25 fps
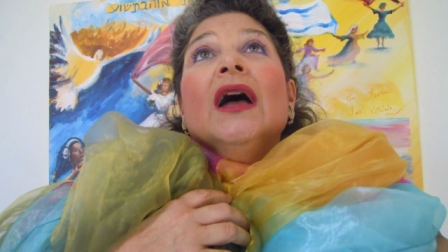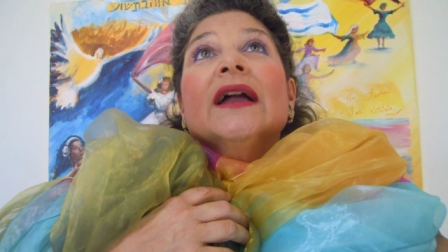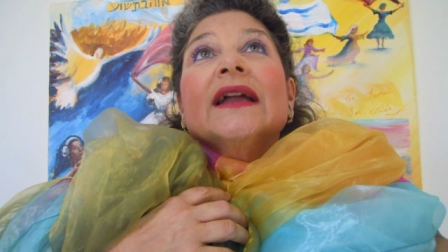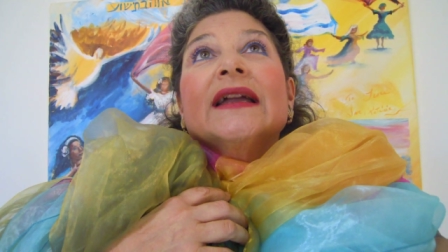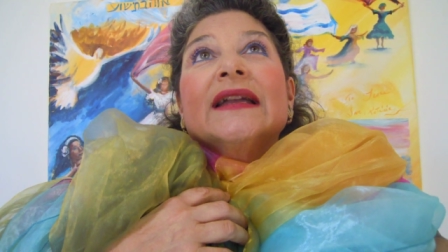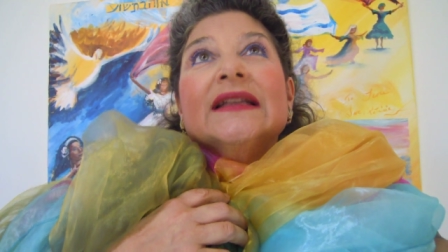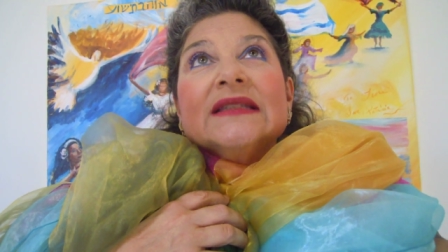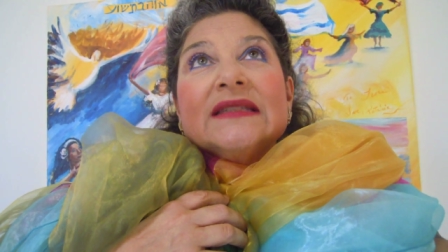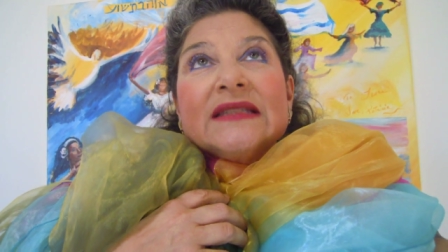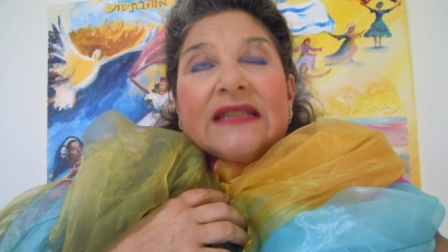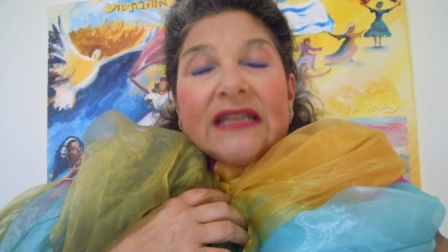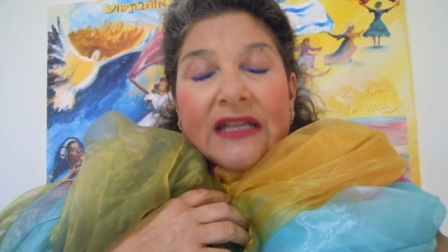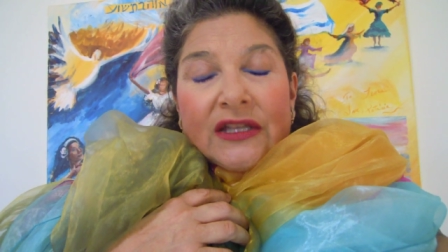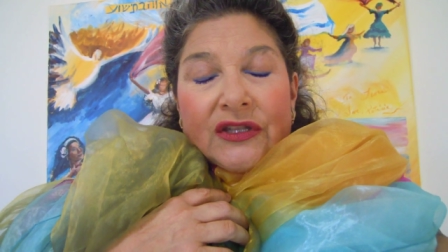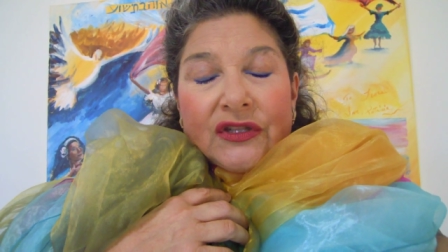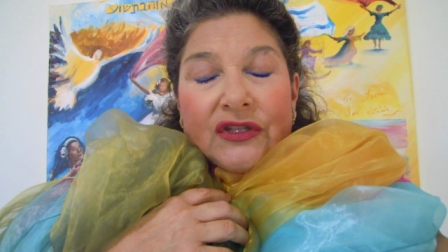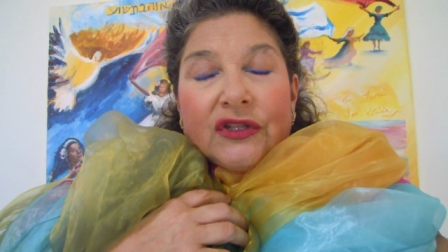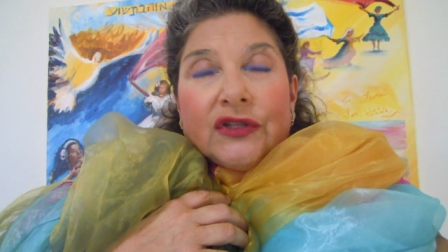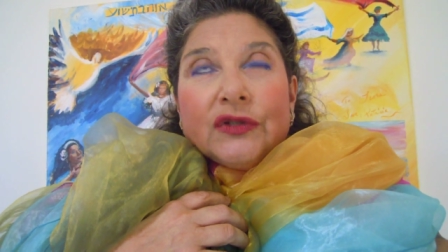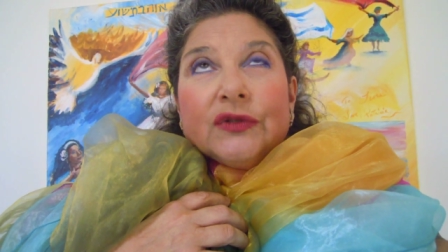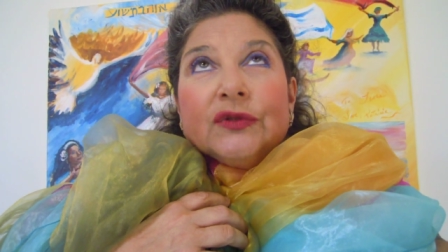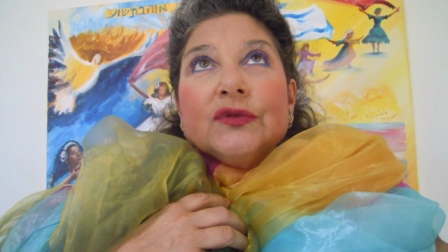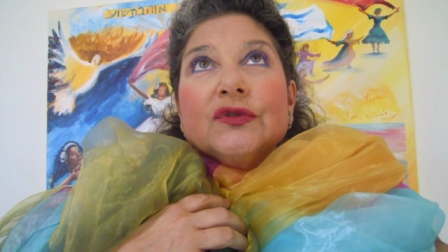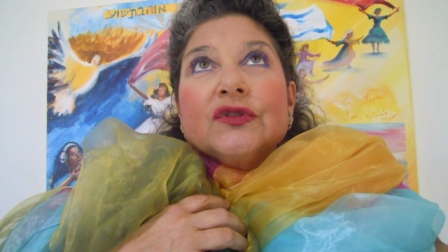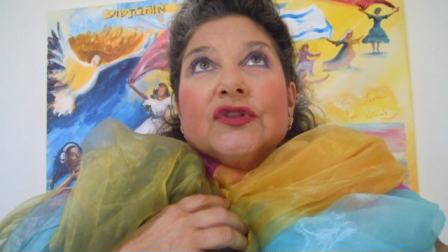
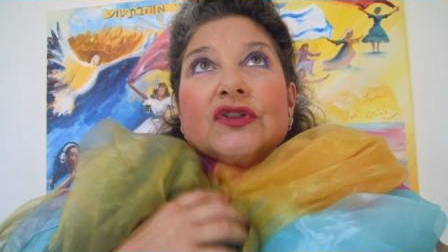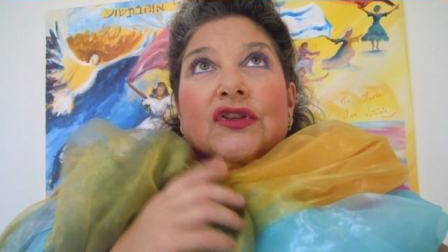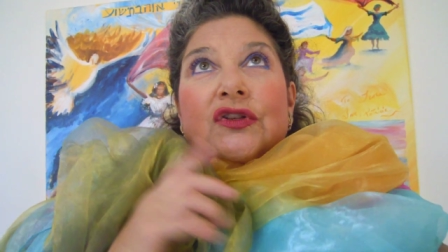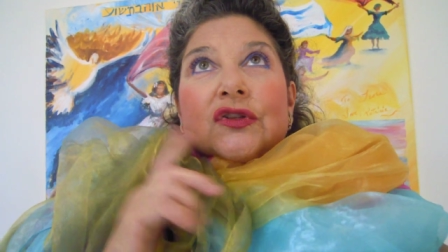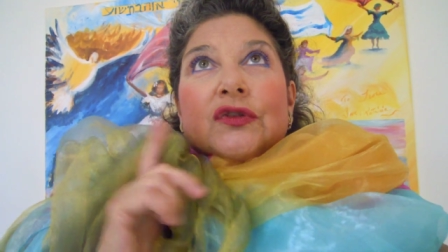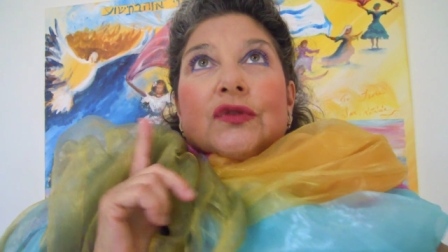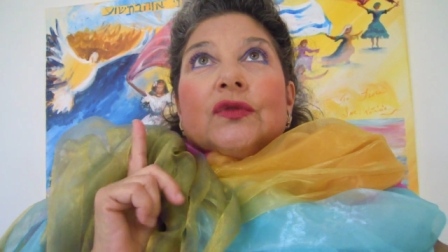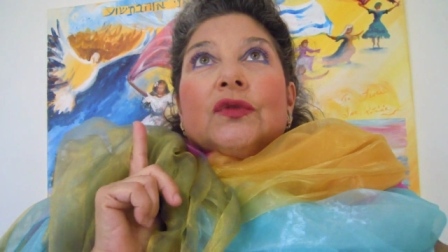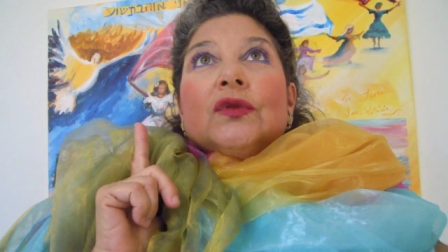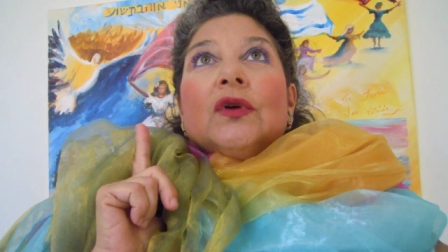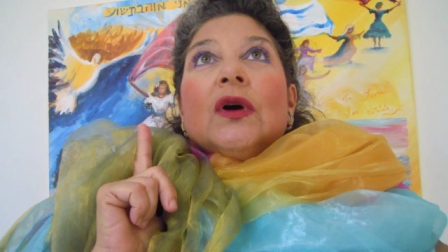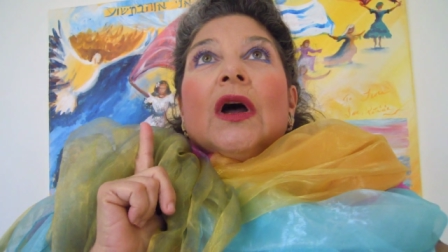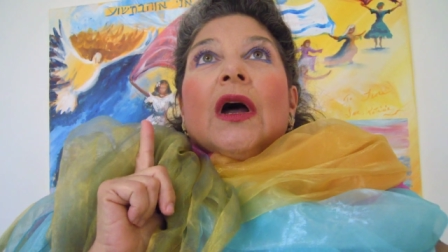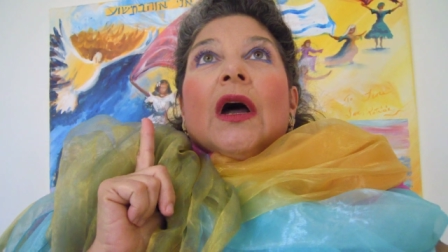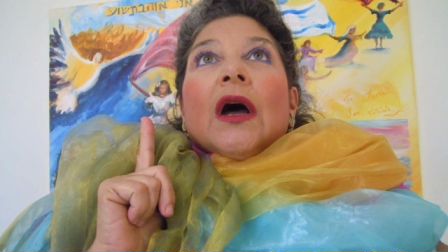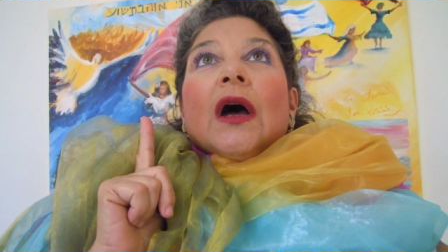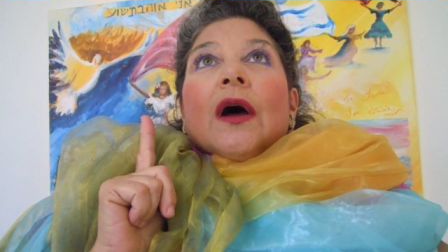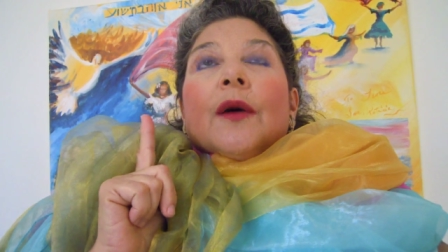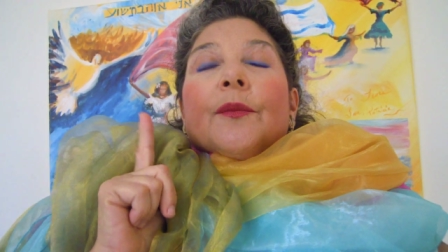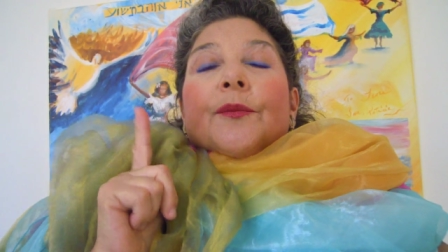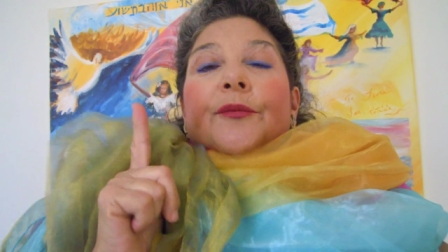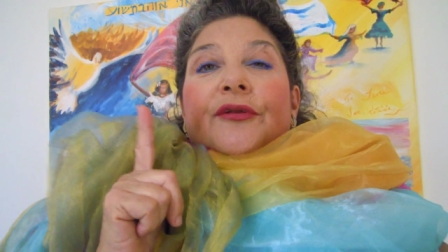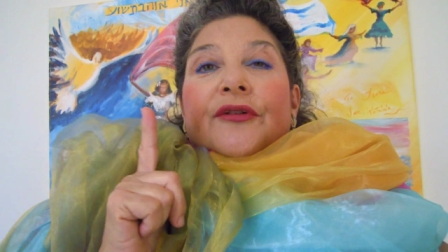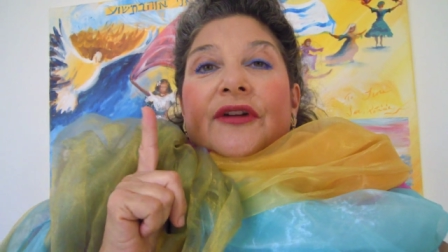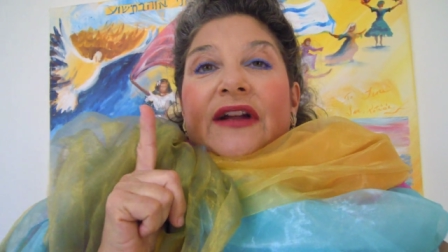continue to
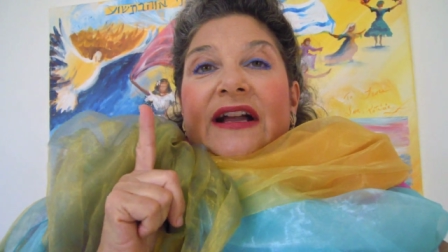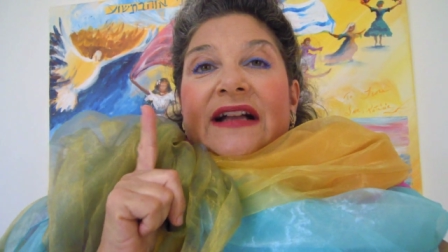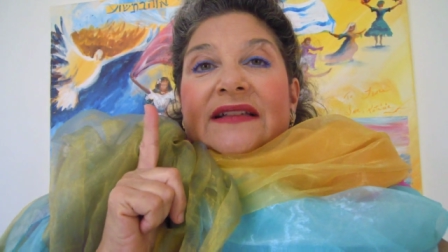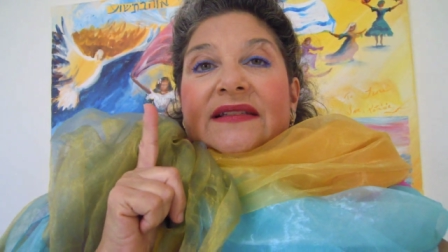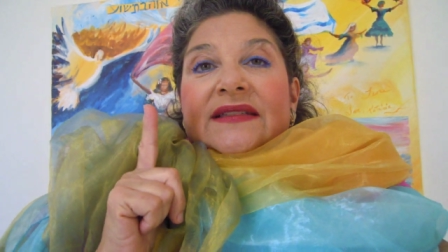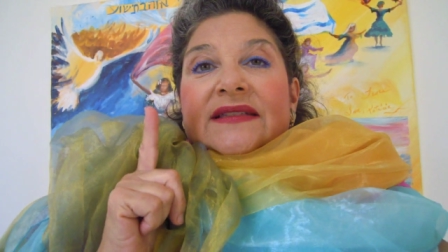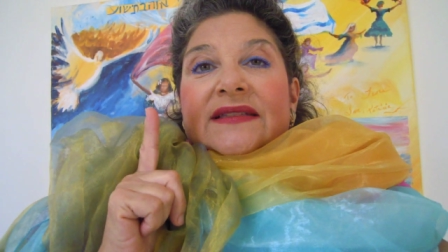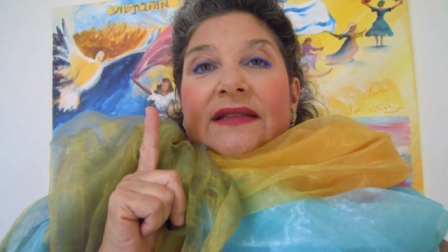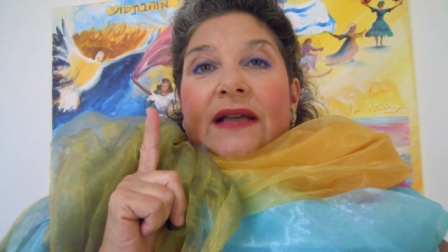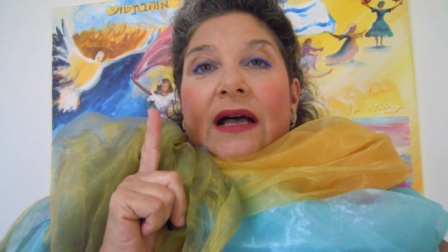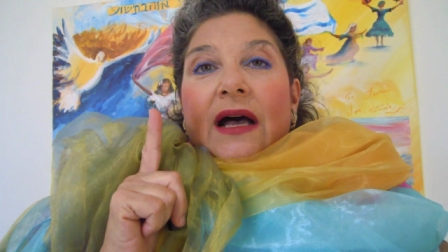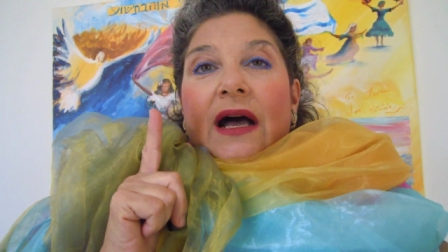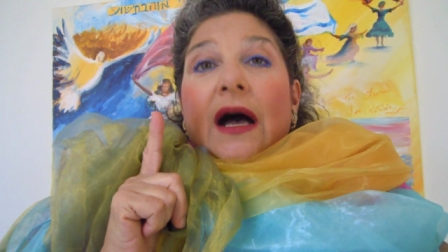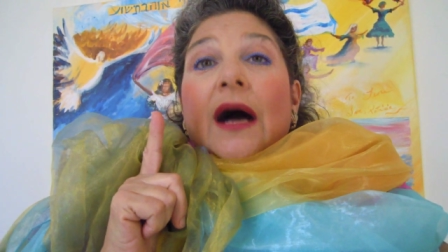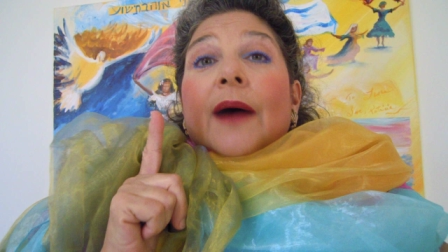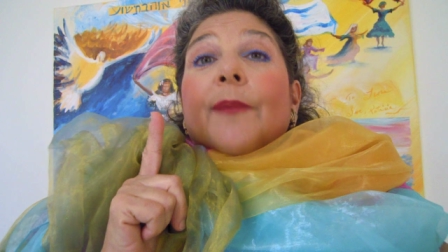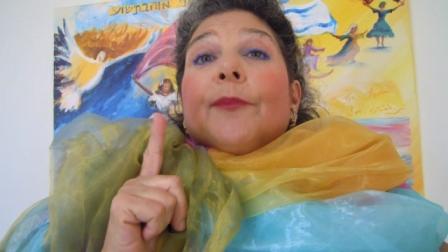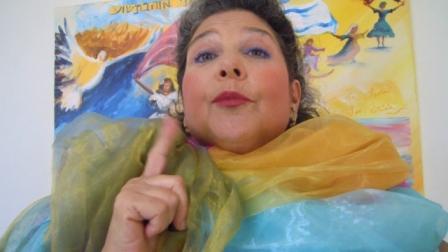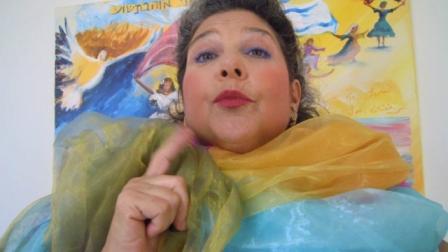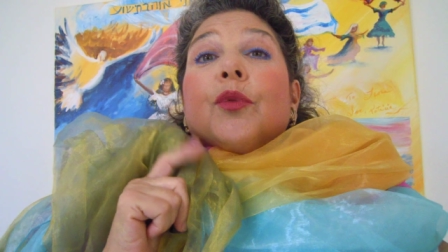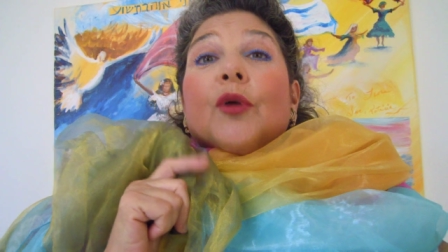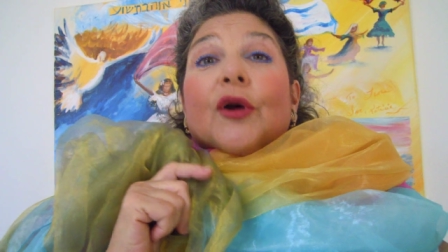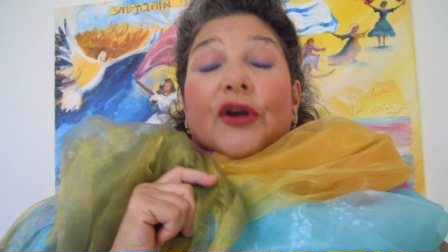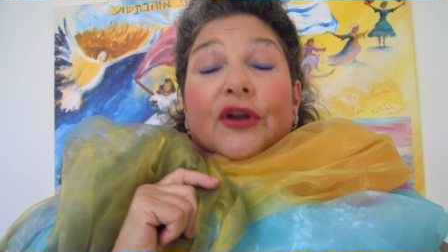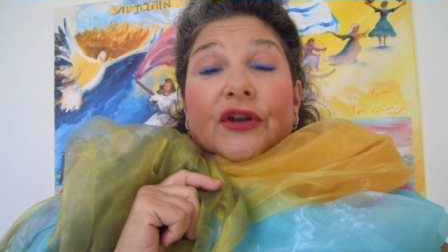press
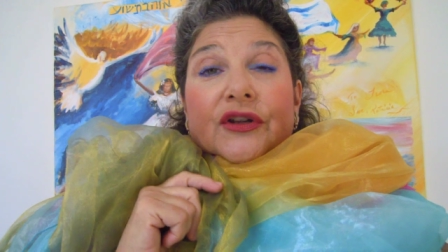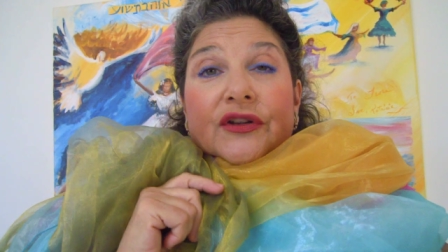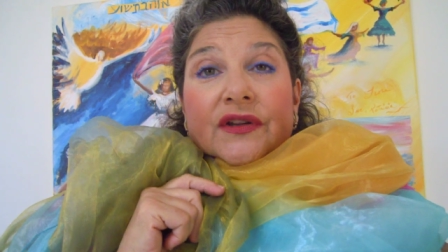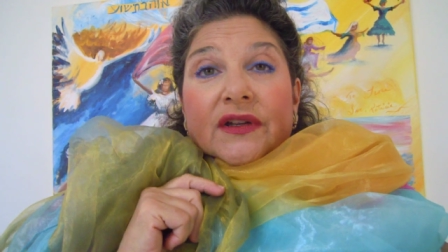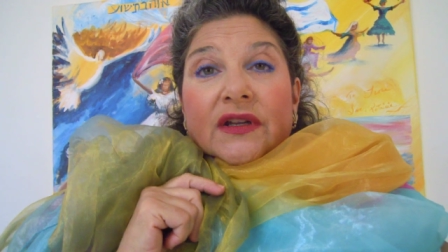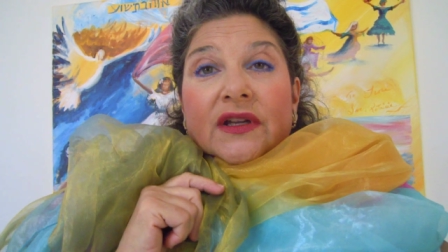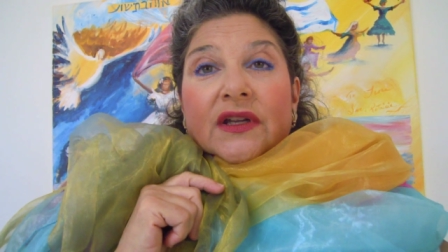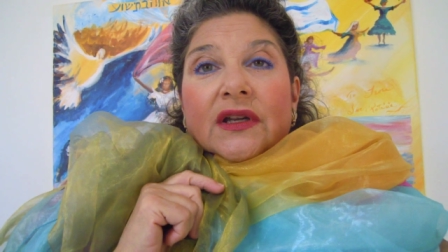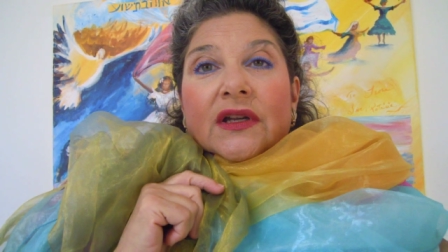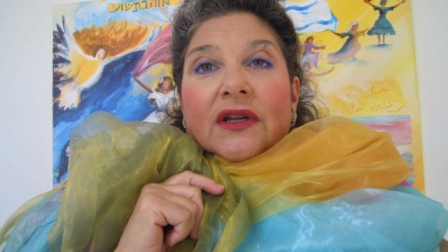upward